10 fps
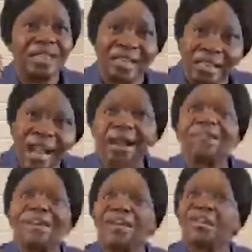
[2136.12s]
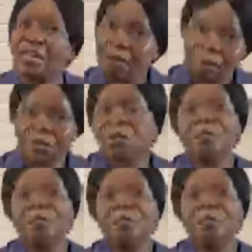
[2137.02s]
the covenant
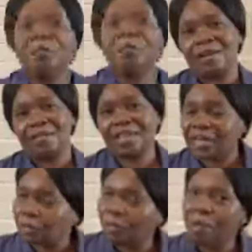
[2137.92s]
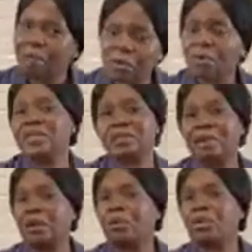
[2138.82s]
promise that were
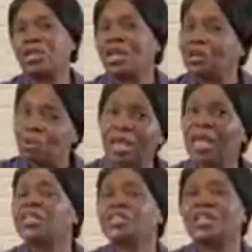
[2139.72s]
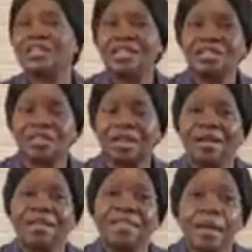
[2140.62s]
promised by God to ancient Israel.
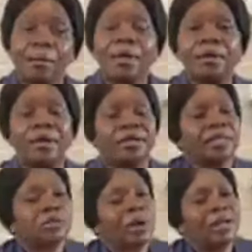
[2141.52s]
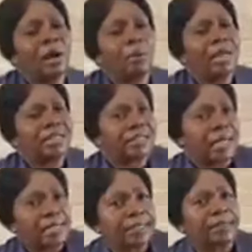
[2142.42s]
They will. That's why now we are
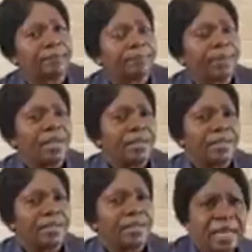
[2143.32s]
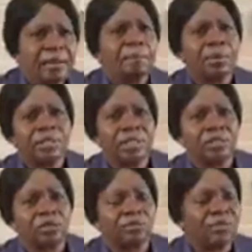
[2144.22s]
studying the sealing
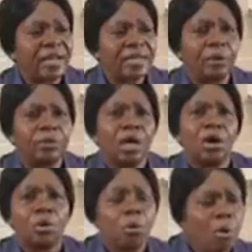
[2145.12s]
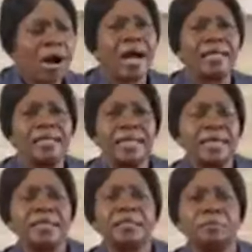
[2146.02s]
process to find out who are
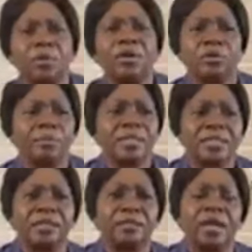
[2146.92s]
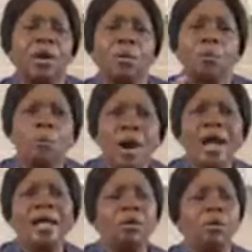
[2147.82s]
these going to be sealed.
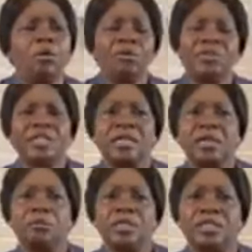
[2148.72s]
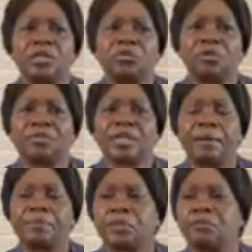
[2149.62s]
Why all of a sudden we see 12
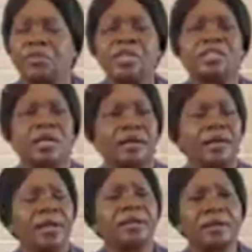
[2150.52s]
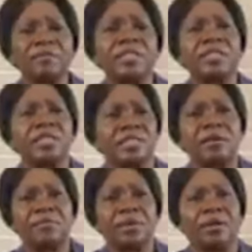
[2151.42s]
tribes of Israel in Revelation
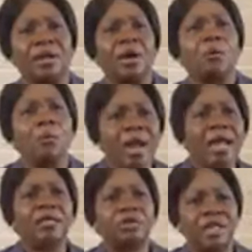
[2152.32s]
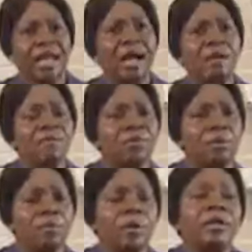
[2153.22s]
7? Where do they come
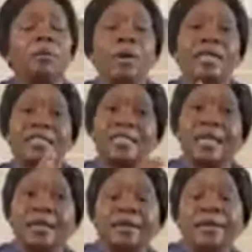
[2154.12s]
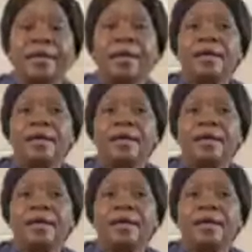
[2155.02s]
from? When we are seeing